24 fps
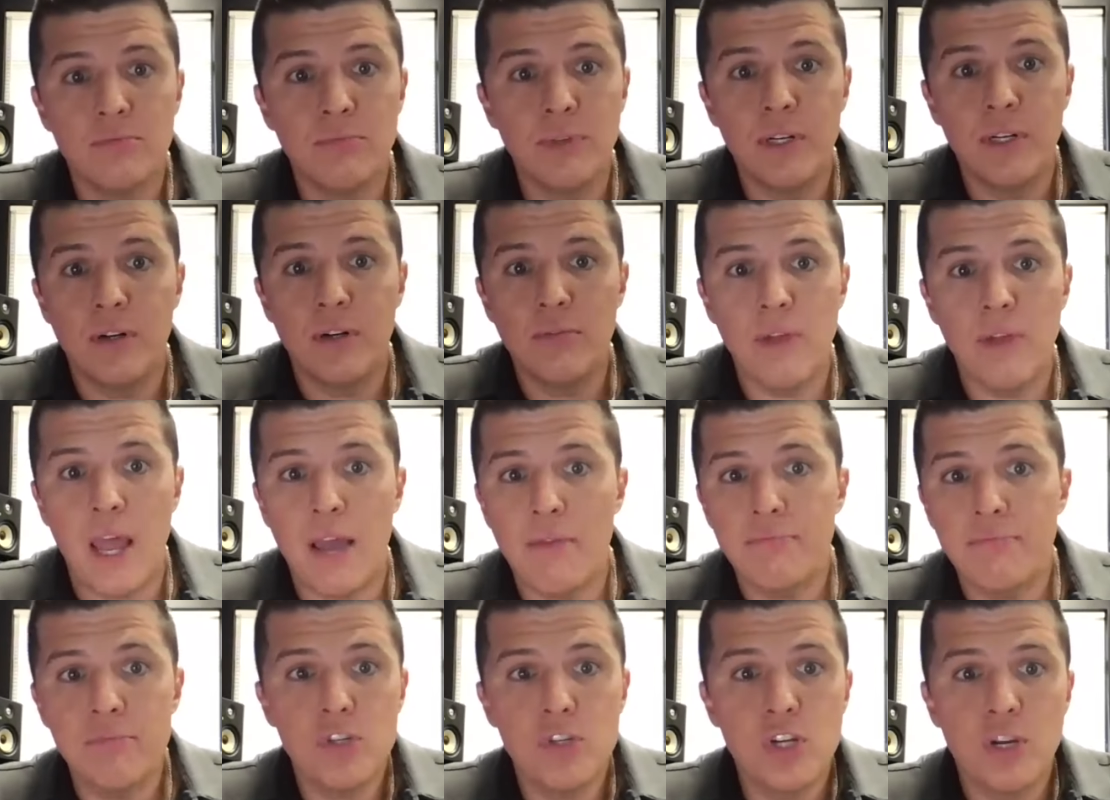We don't
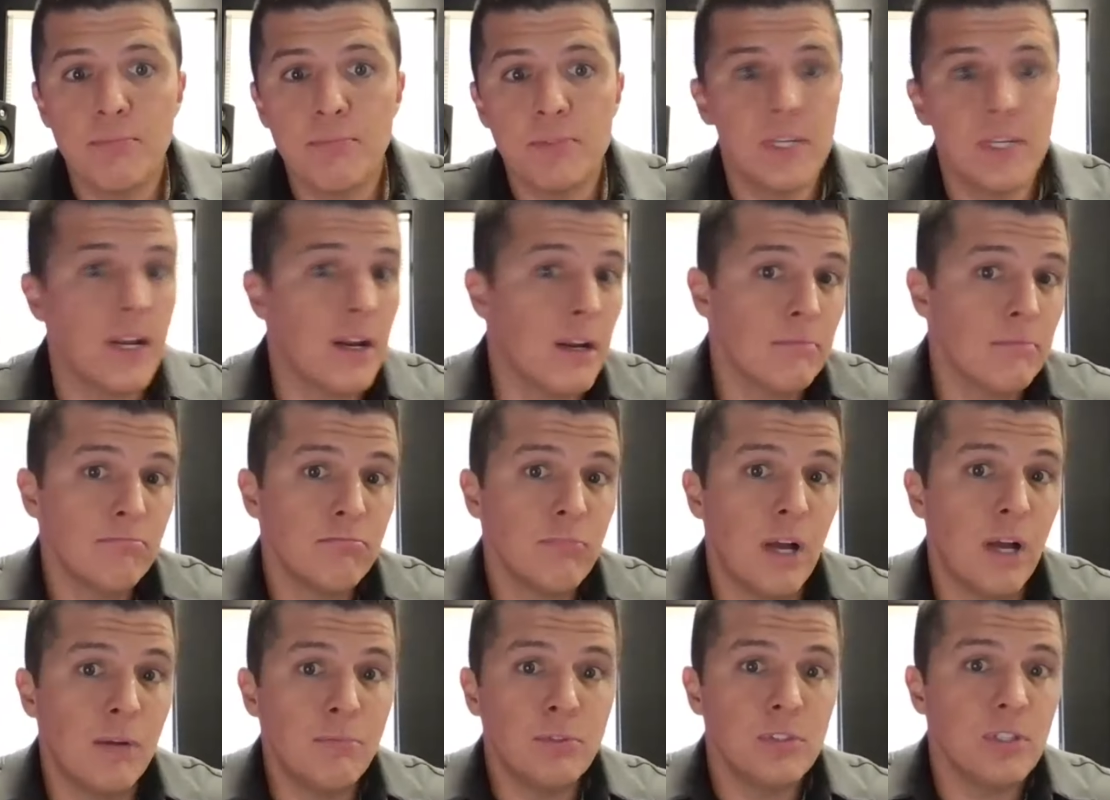have trips here.
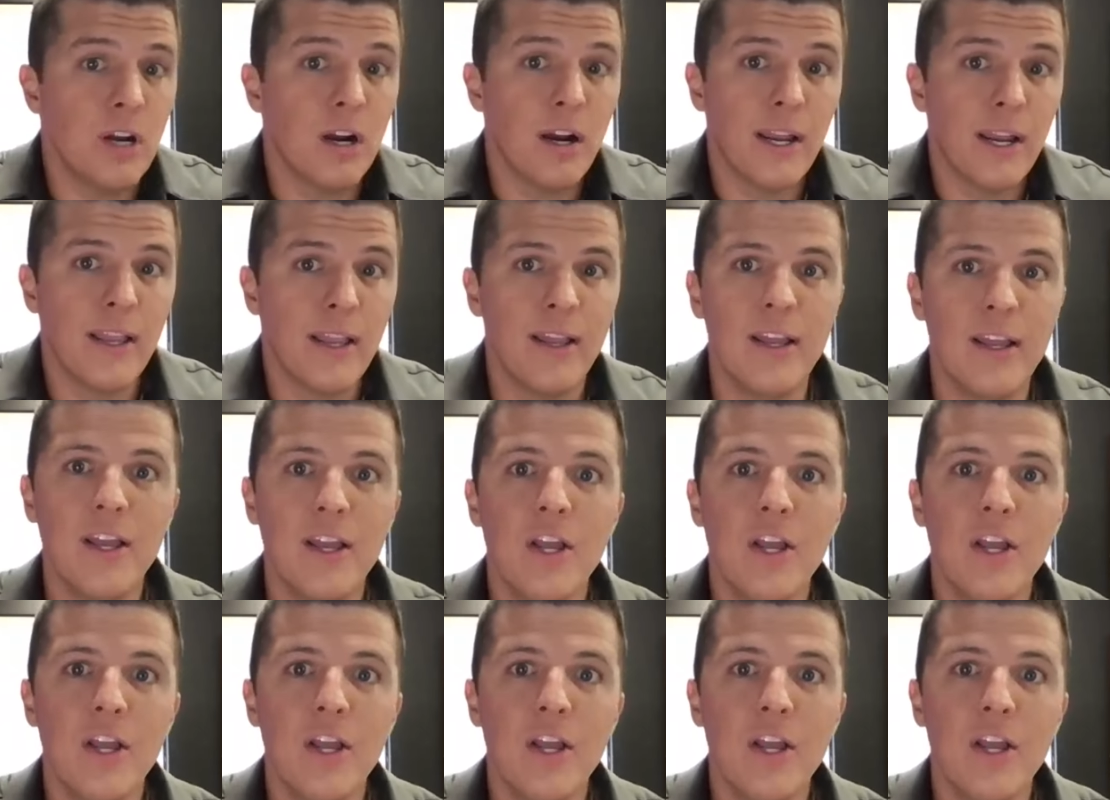I'm sorry.